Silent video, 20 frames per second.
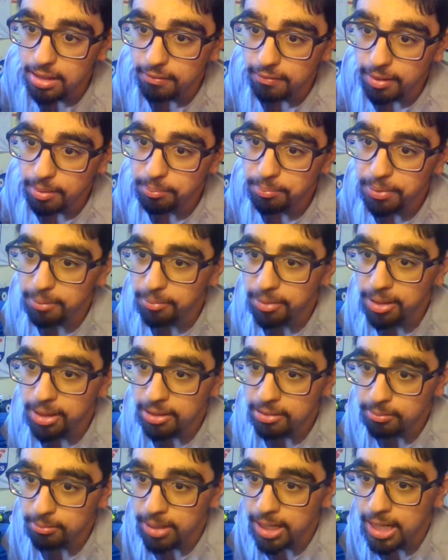If I big
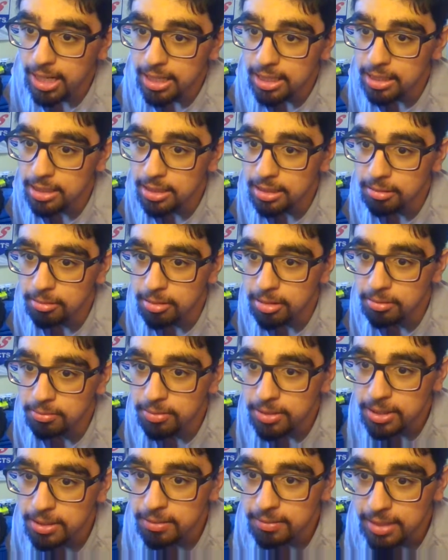blocked mine, it would
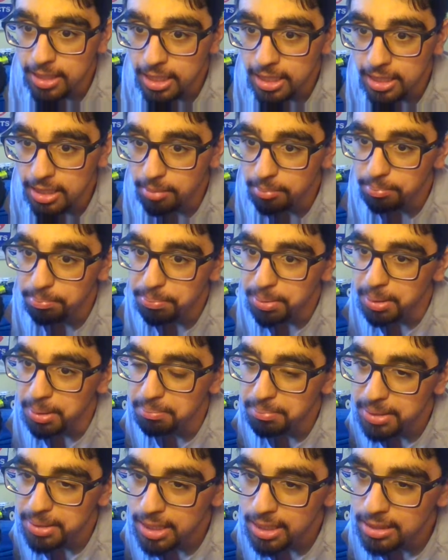involve getting a
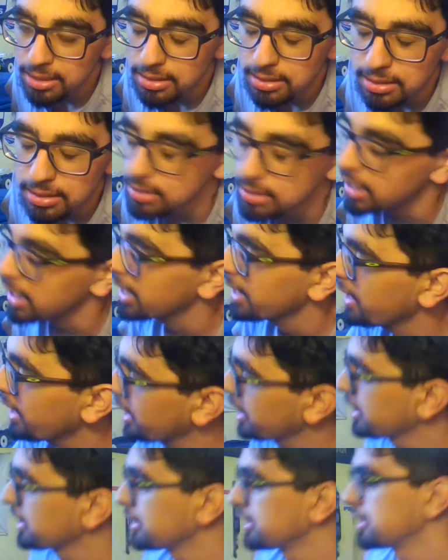bump box. Yeah.